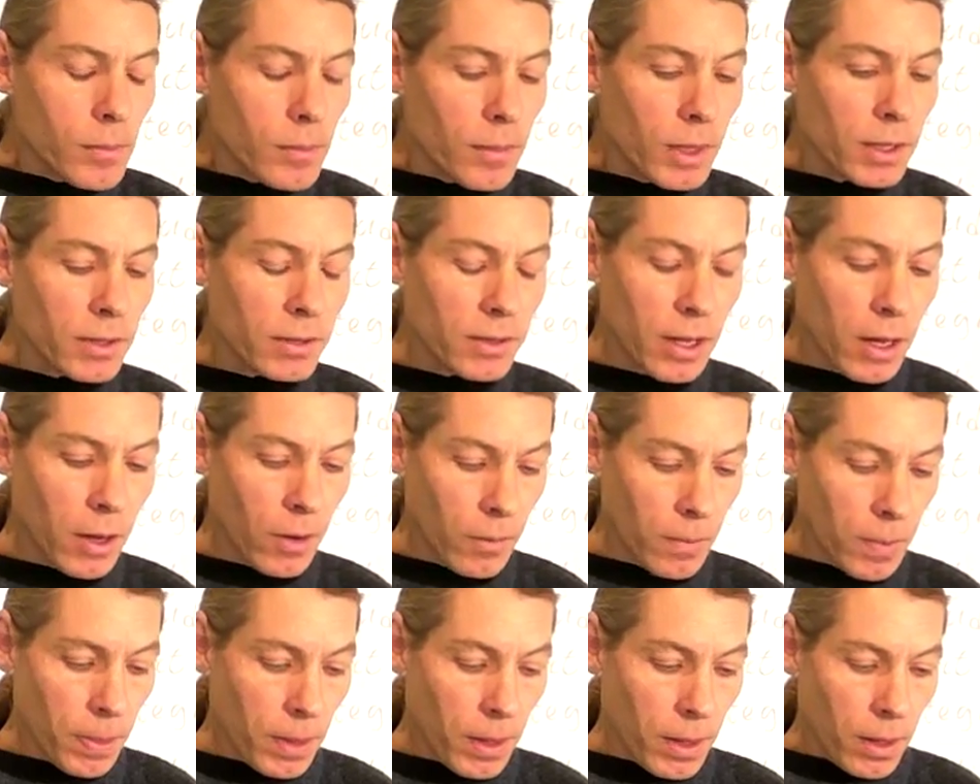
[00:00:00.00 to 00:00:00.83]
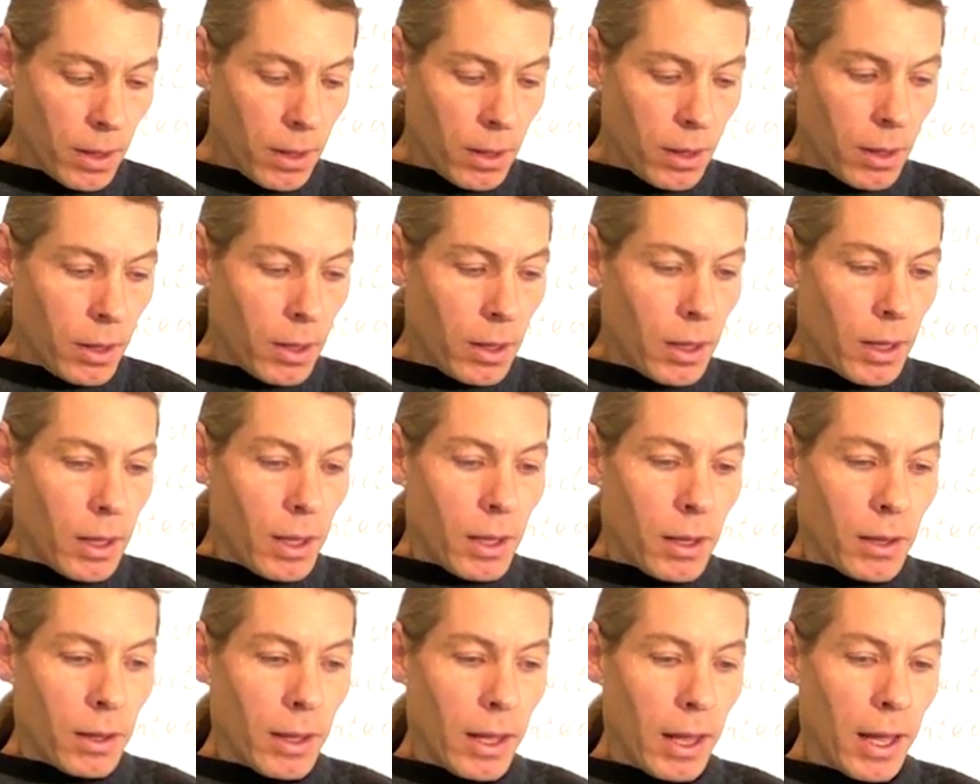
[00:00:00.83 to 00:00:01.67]
So,
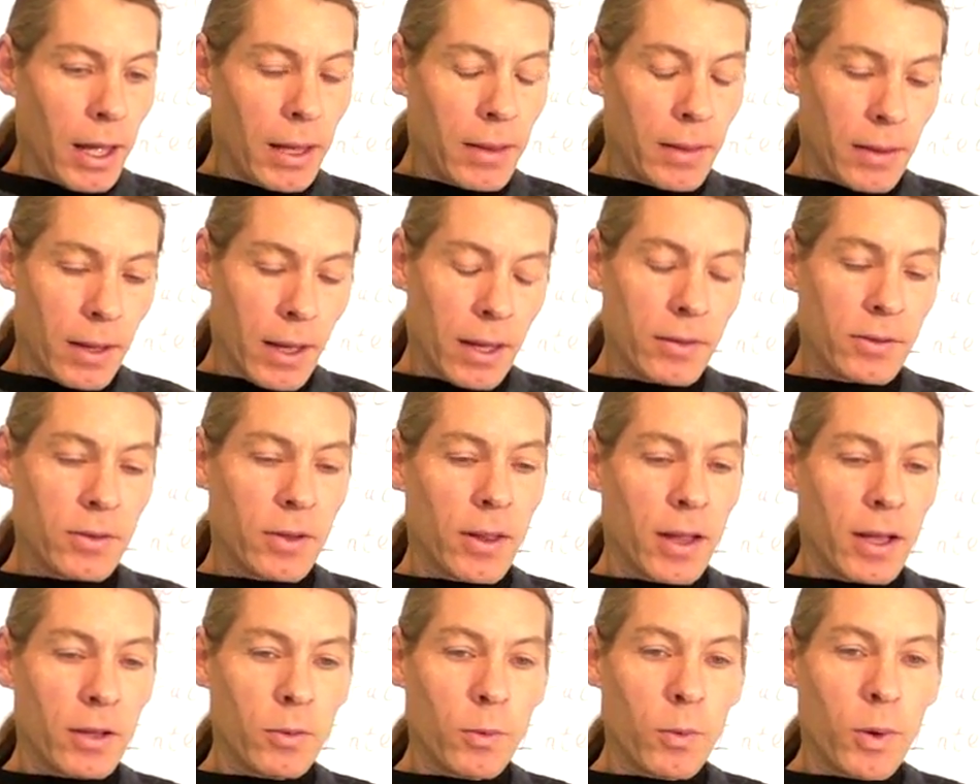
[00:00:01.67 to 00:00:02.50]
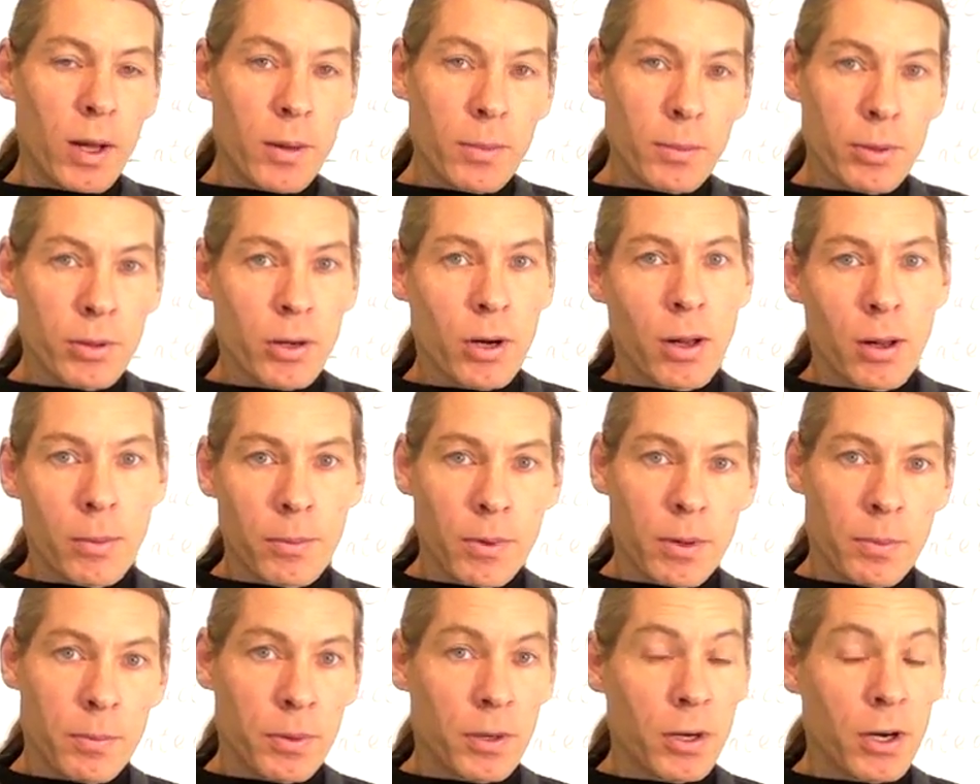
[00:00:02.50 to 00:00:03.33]
and so that's one problem
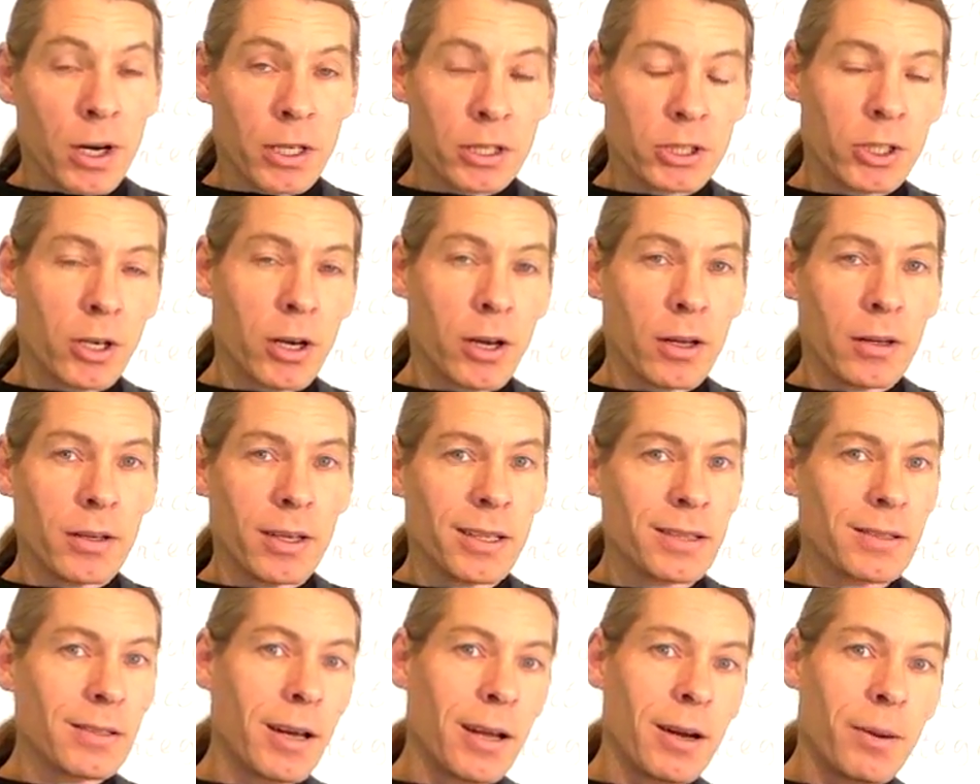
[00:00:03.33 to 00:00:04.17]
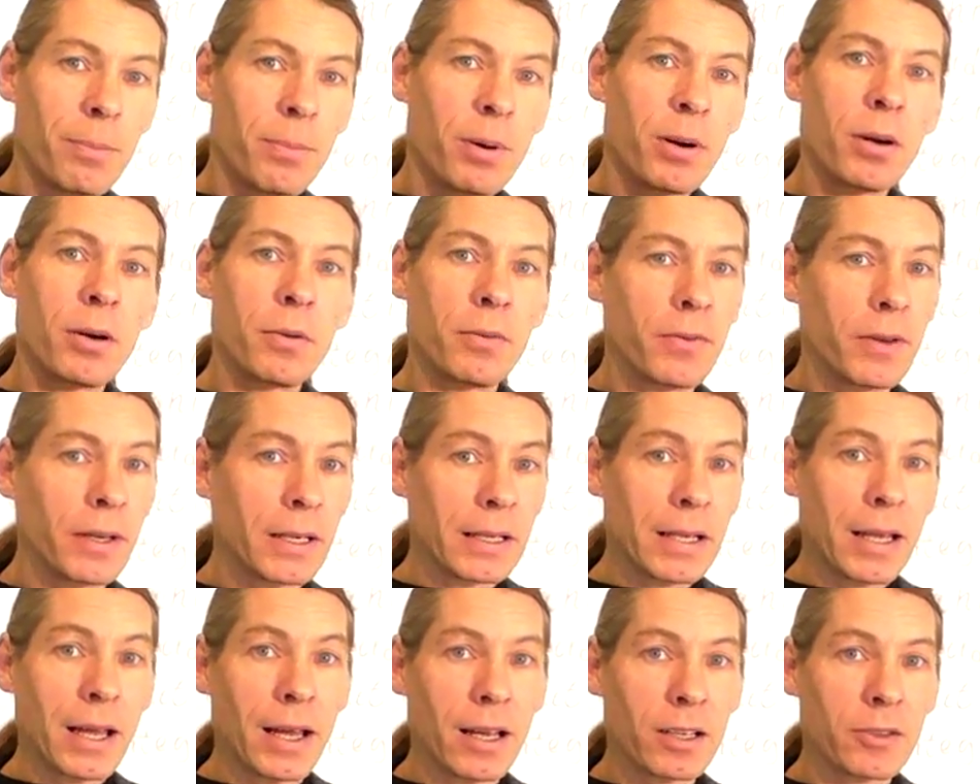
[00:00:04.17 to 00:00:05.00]
with Parashara. It's not a
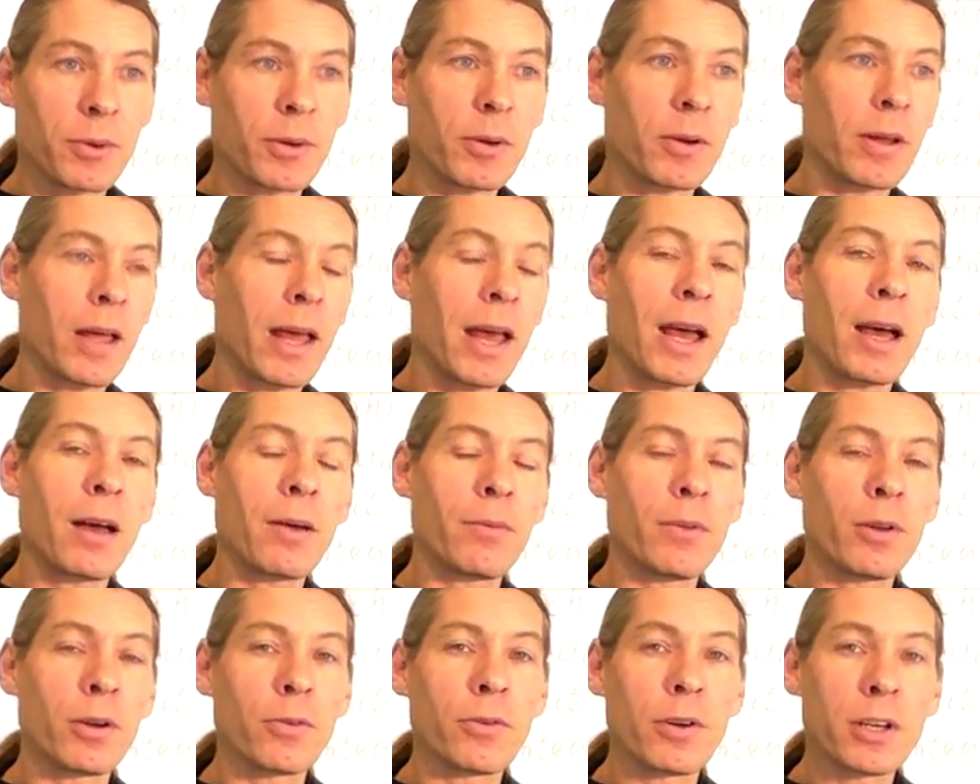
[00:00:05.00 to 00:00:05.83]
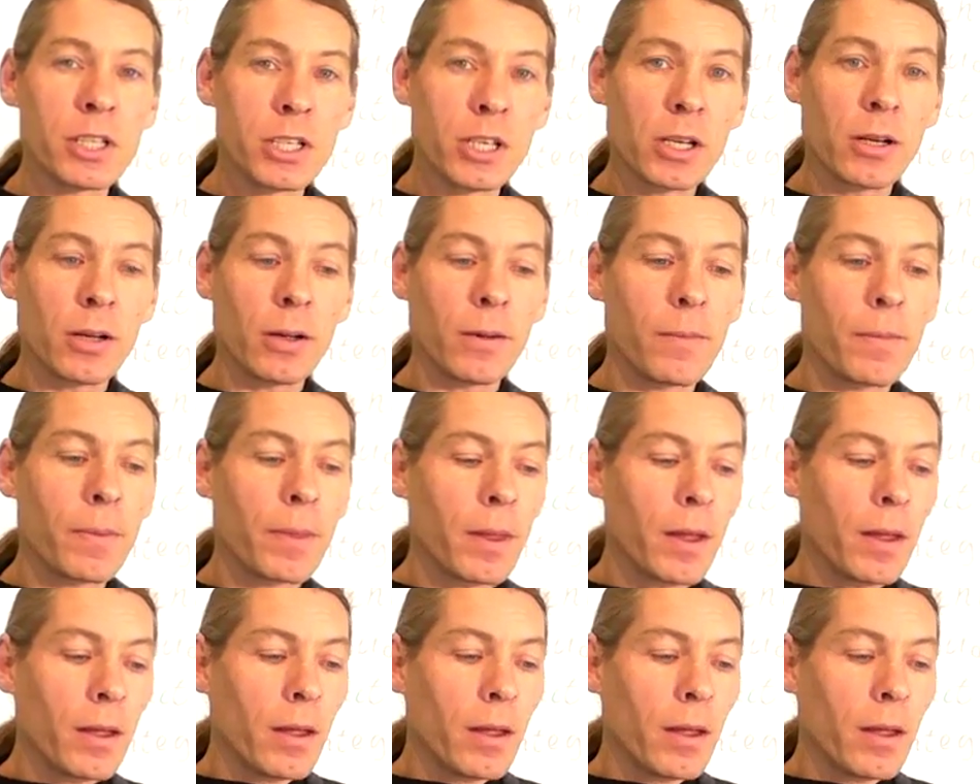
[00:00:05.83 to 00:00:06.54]
perfect text. We don't have the original.